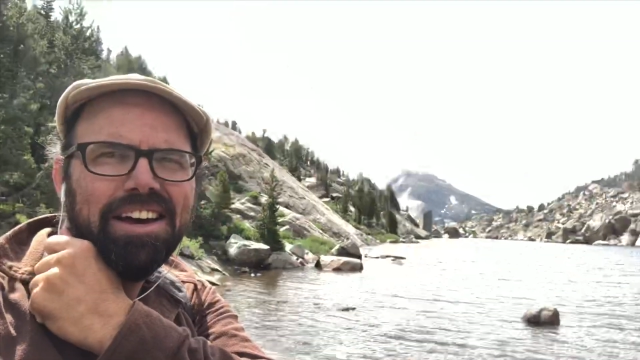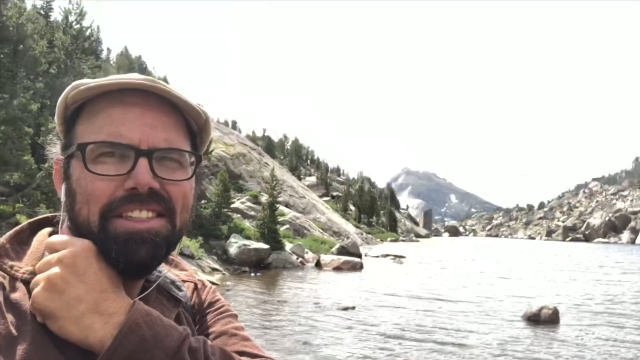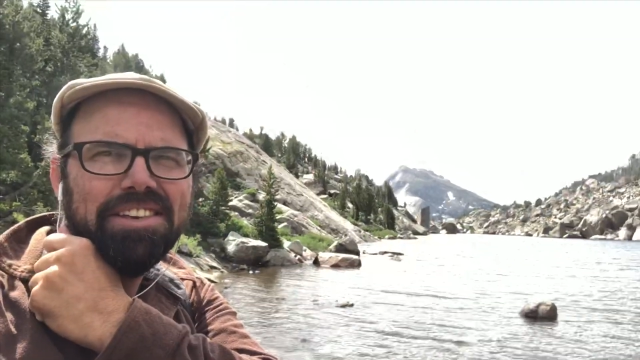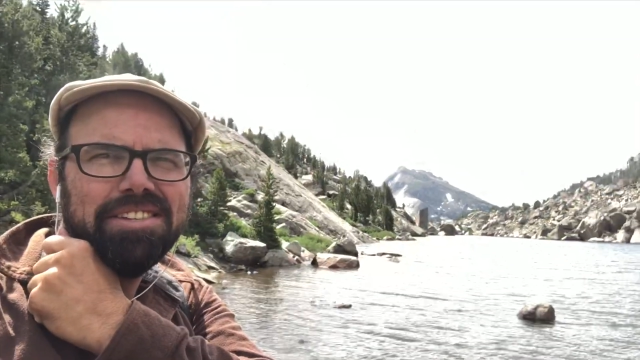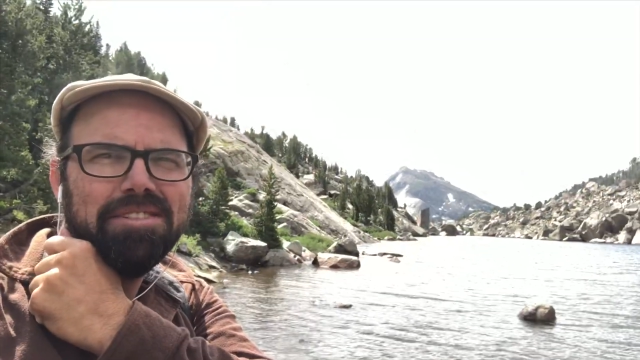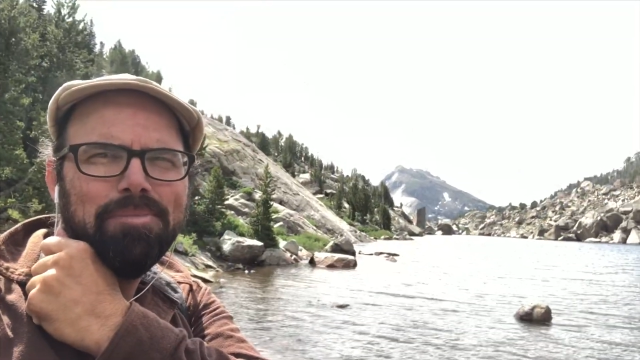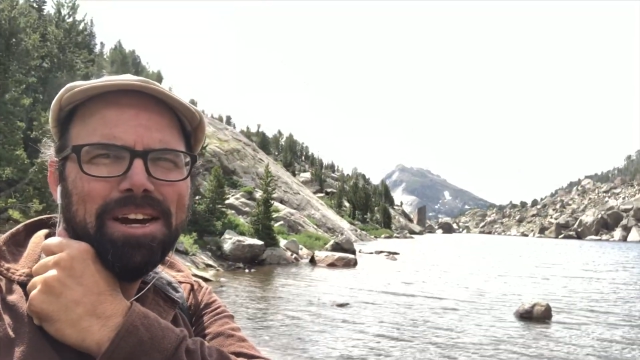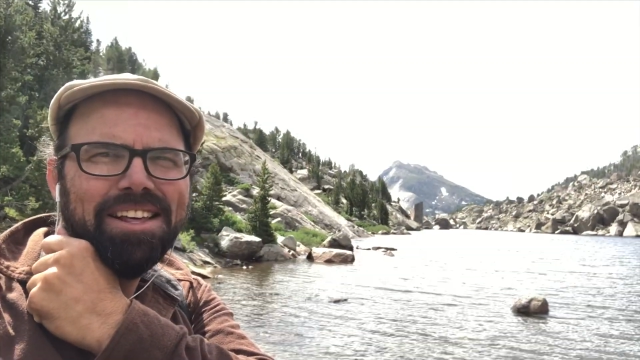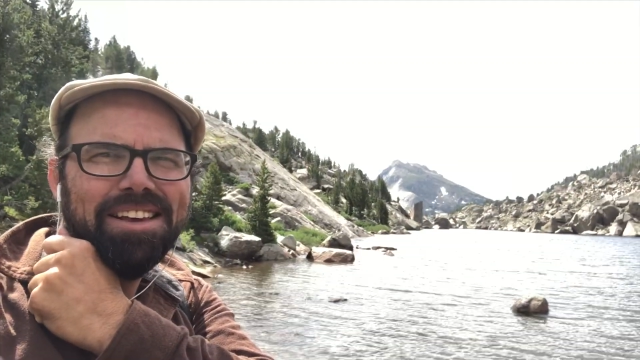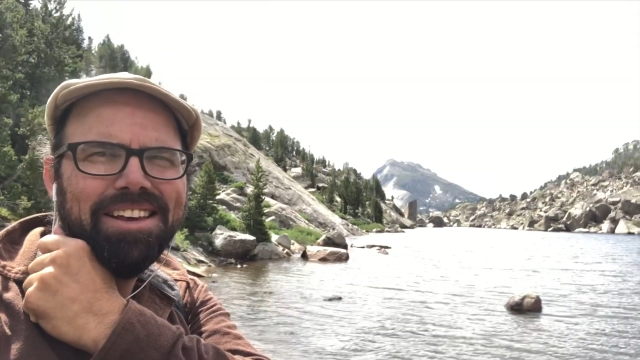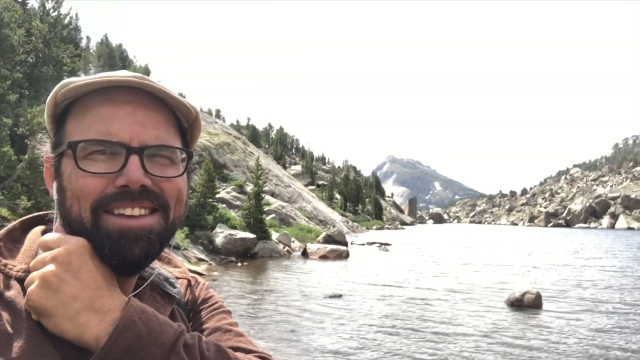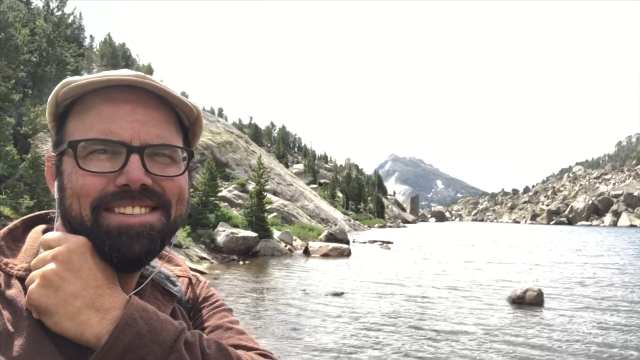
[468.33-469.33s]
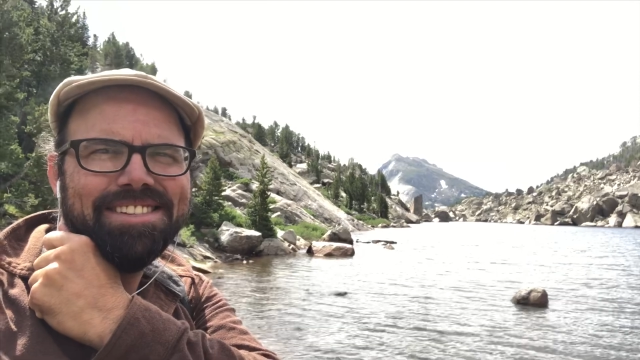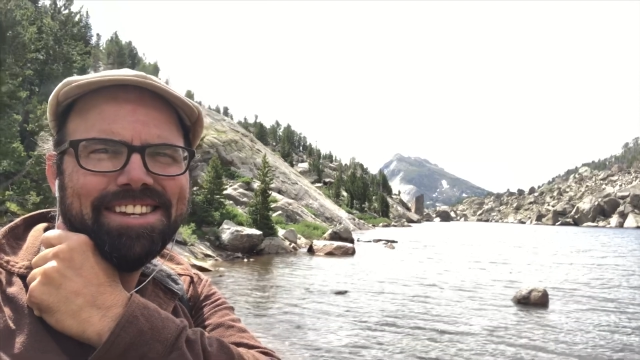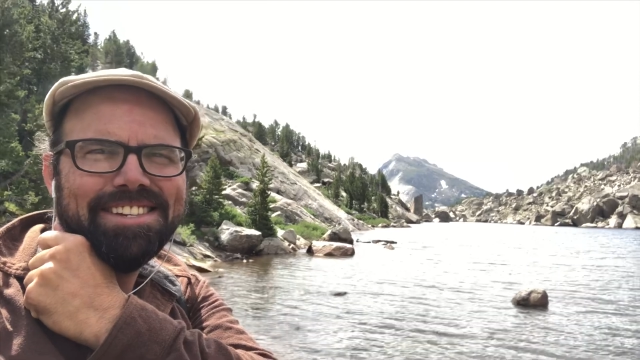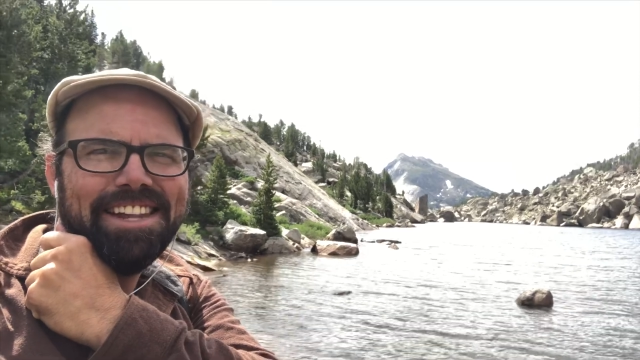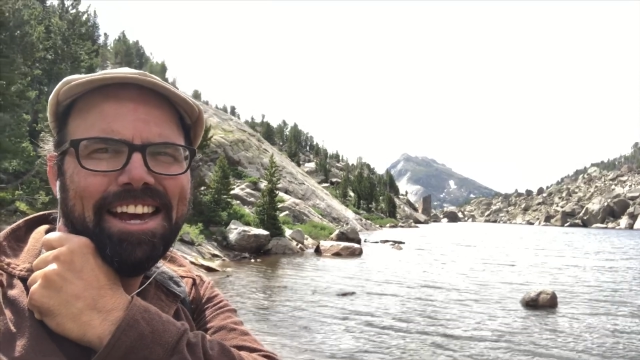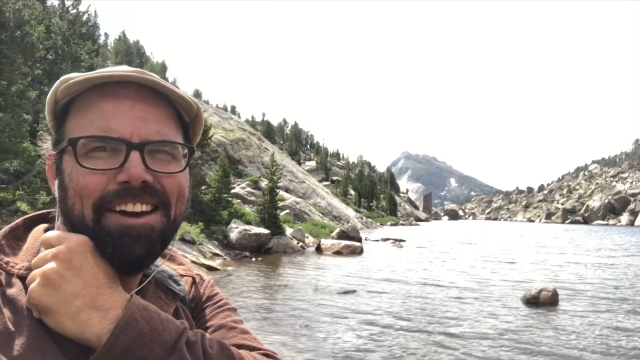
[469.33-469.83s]
This is about a
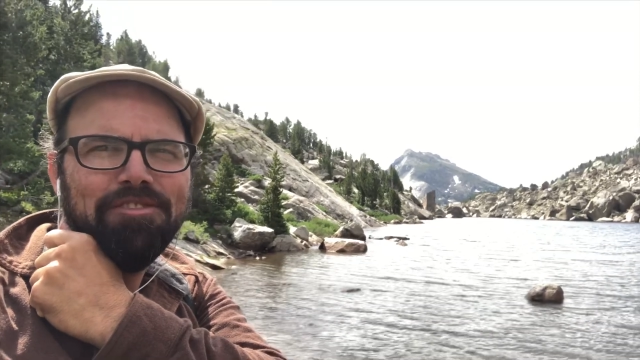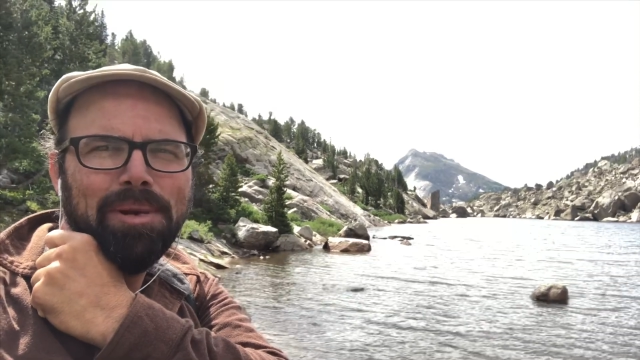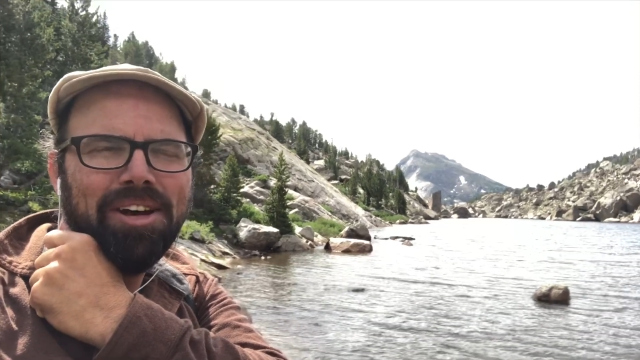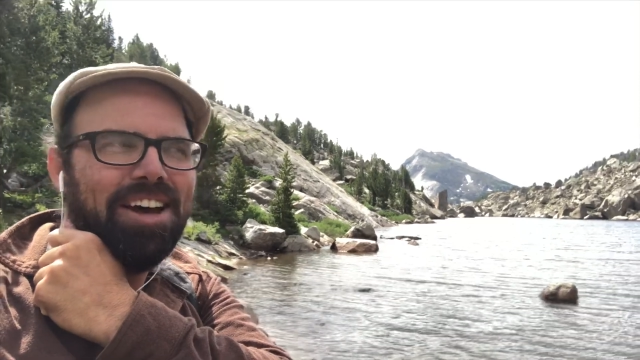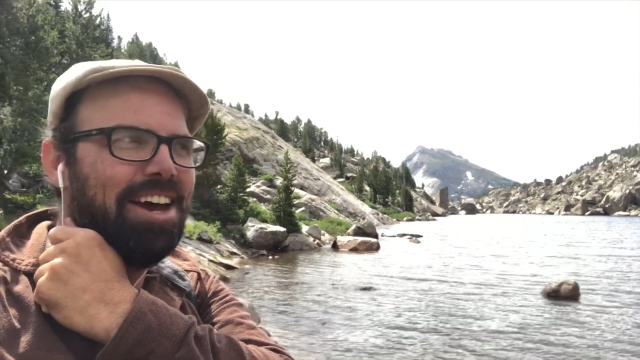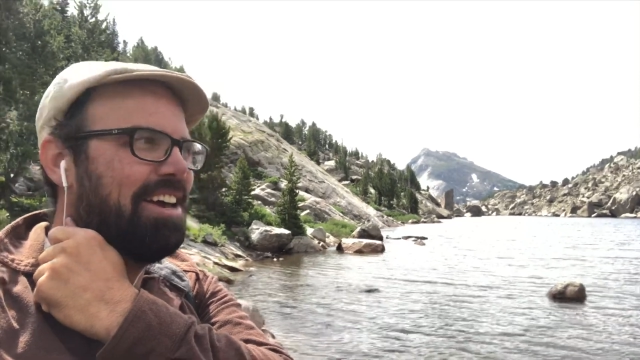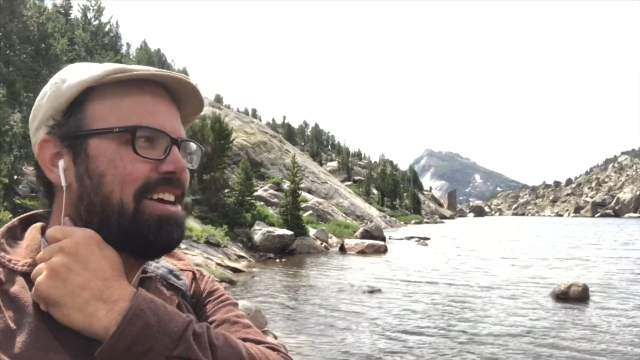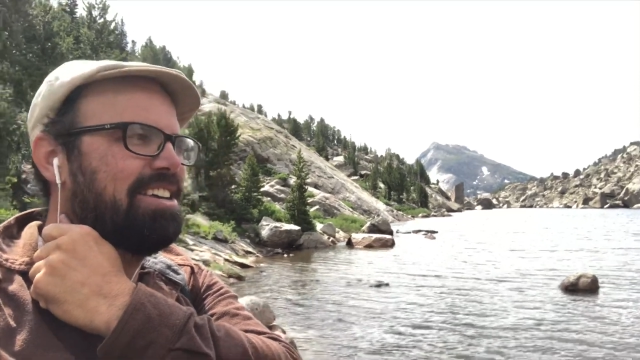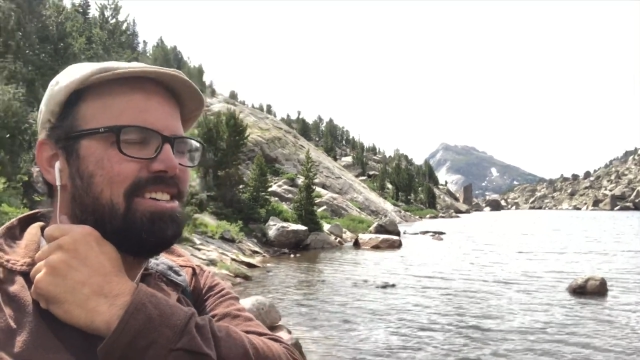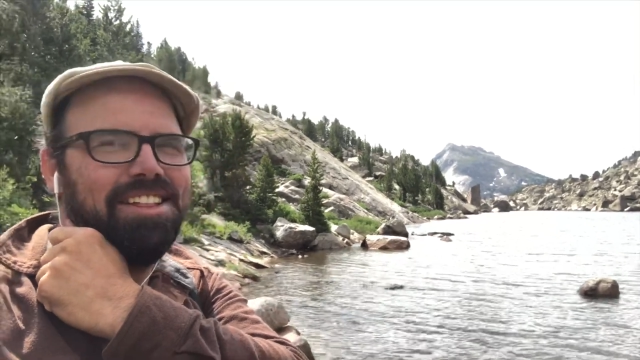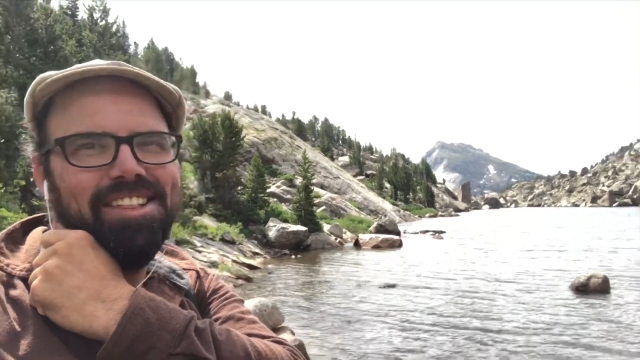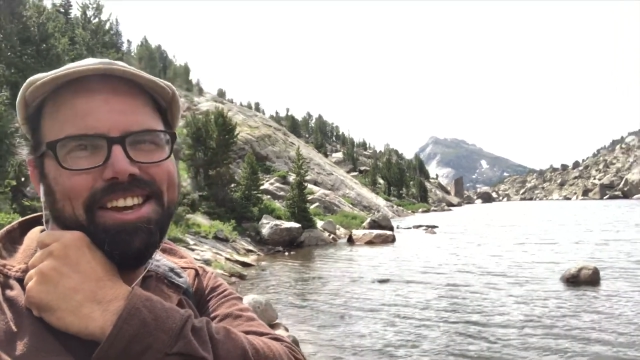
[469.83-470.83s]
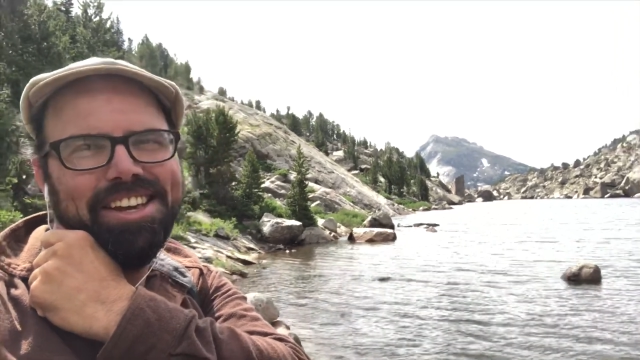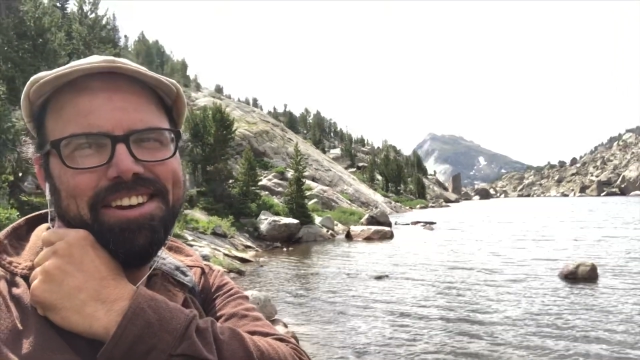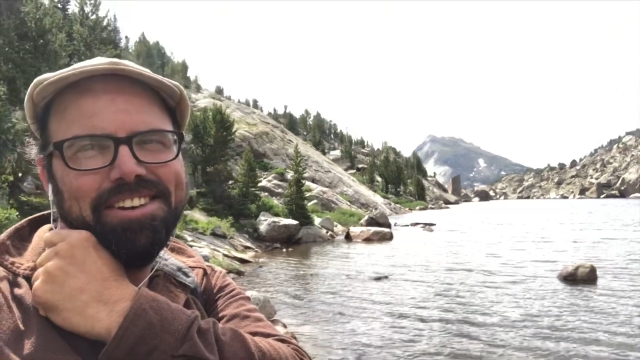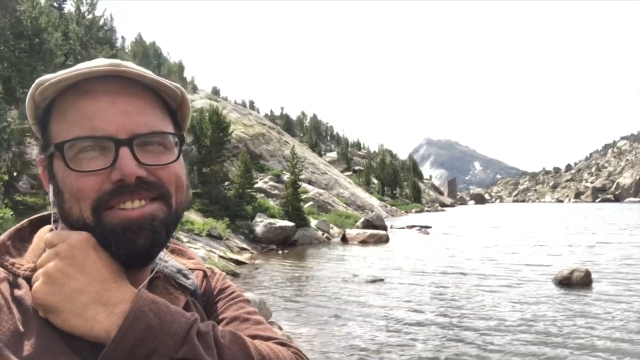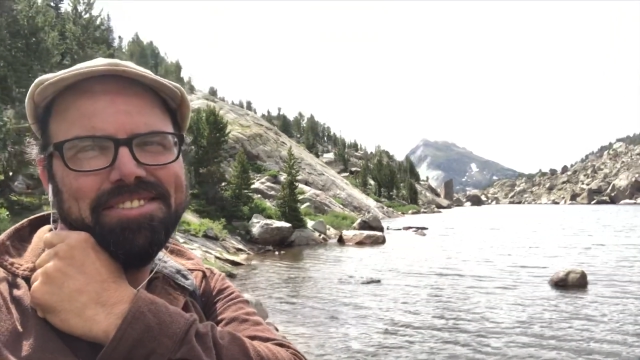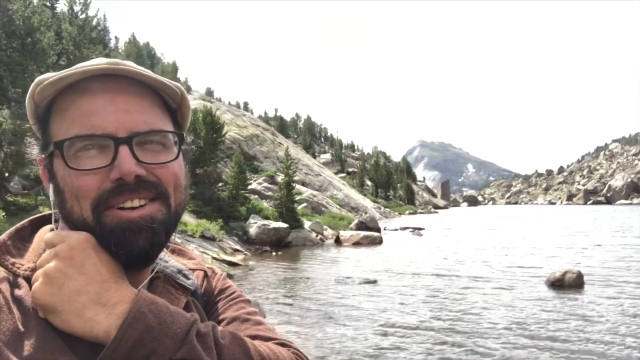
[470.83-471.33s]
6.5 mile hike to the lake
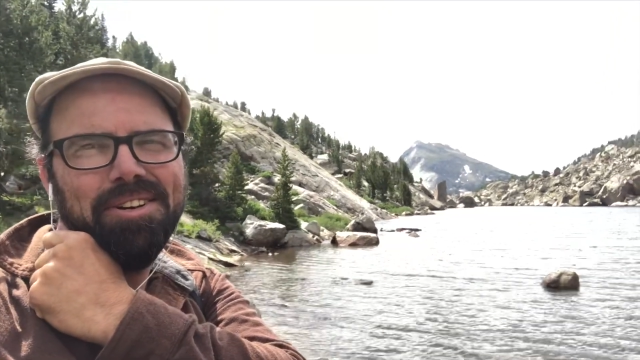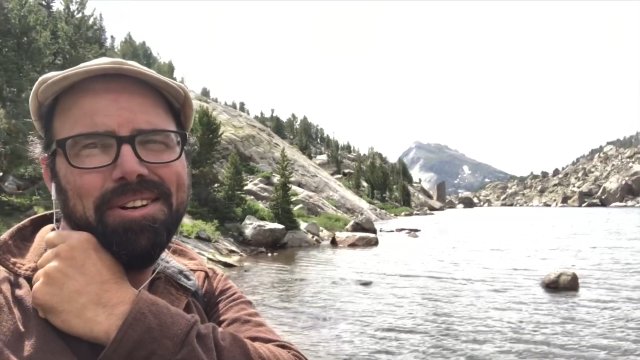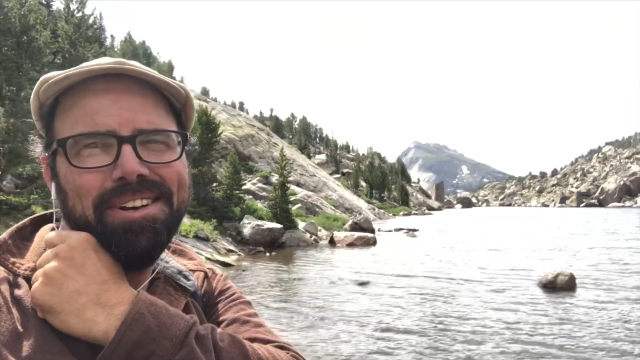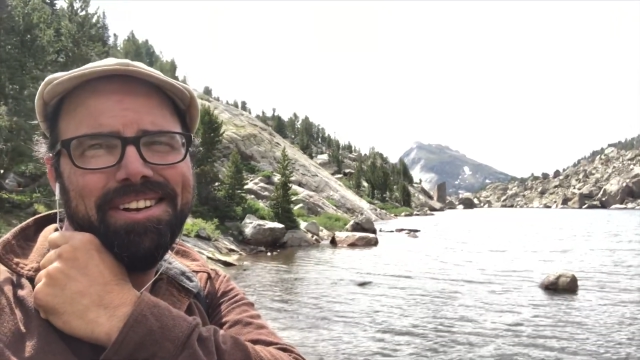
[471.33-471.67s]
here, so